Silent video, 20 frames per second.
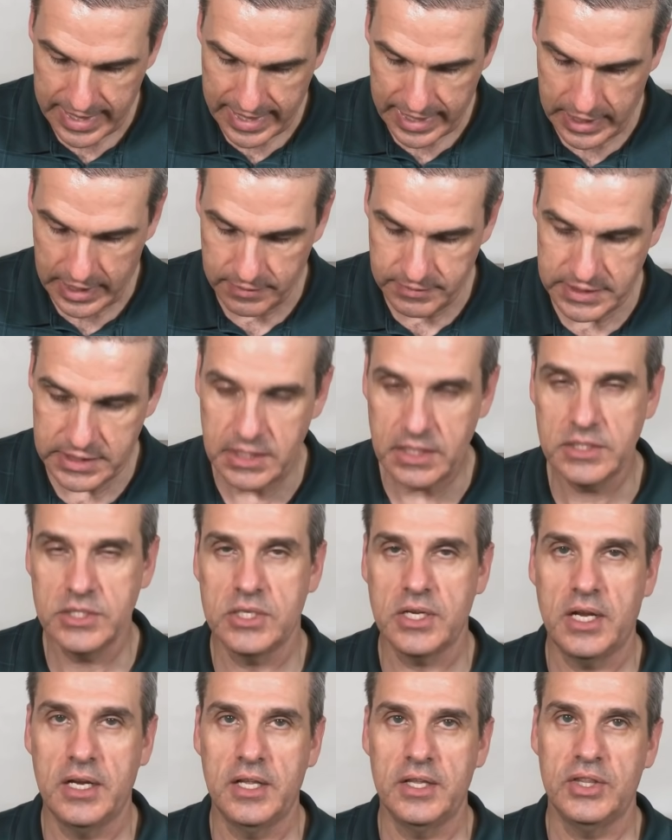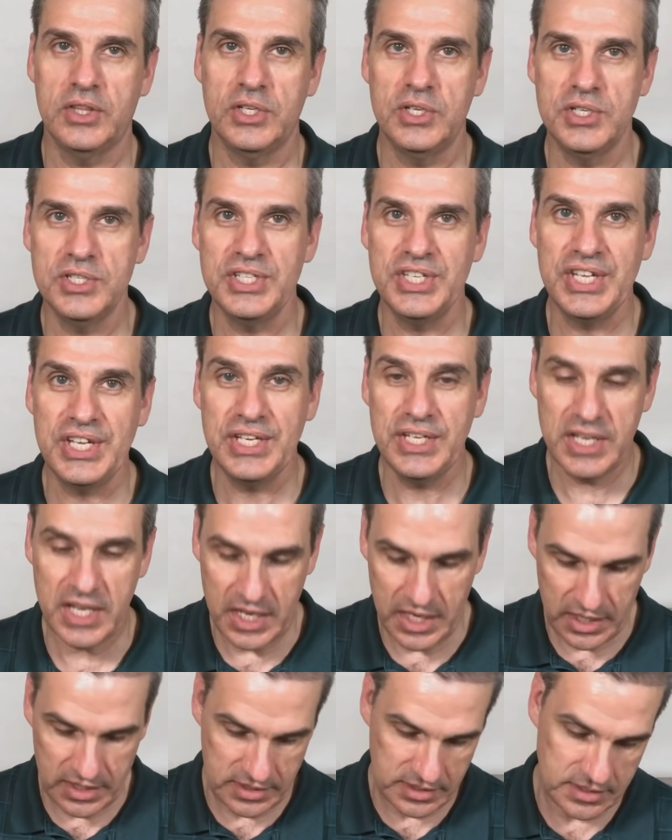and I've stitched on it 13
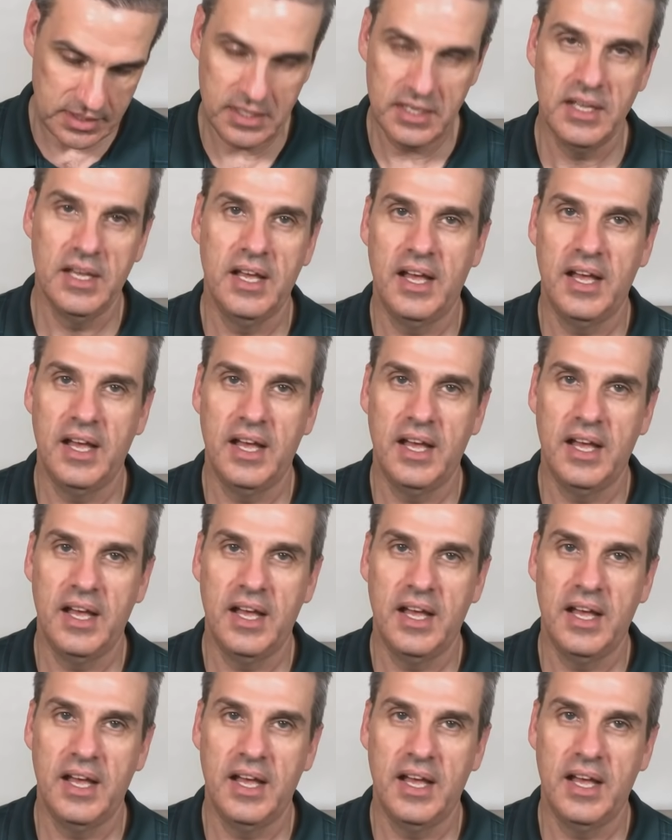days.